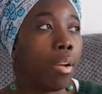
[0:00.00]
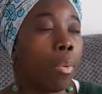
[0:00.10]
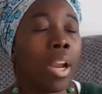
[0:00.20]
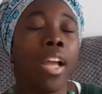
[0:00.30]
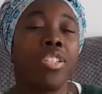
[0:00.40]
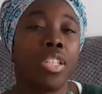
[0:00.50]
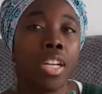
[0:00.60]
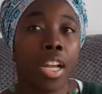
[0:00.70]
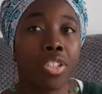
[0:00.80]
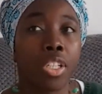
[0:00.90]
well, I didn't
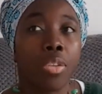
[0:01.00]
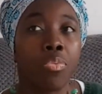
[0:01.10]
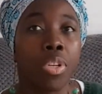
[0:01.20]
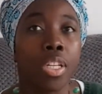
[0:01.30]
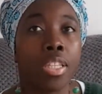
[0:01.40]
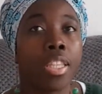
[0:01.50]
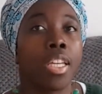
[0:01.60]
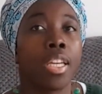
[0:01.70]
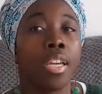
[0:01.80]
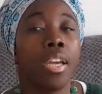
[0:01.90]
actually read
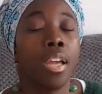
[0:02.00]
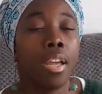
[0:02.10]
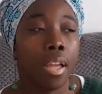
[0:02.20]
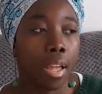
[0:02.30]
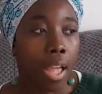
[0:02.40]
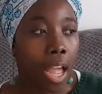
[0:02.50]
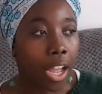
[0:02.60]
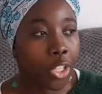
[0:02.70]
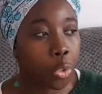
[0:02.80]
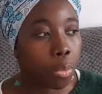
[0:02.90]
the
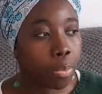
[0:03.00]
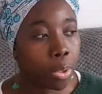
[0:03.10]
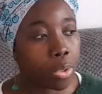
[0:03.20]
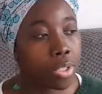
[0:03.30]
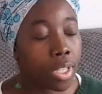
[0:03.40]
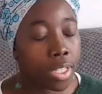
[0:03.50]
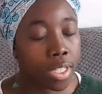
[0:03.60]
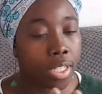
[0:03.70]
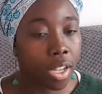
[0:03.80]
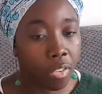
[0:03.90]
actual post
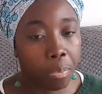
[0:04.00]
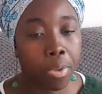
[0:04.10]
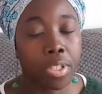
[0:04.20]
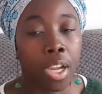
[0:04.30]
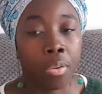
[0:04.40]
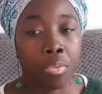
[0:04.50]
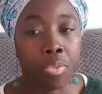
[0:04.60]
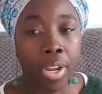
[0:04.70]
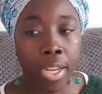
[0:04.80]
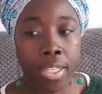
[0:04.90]
itself, but I
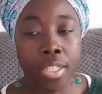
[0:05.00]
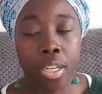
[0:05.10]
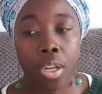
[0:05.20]
read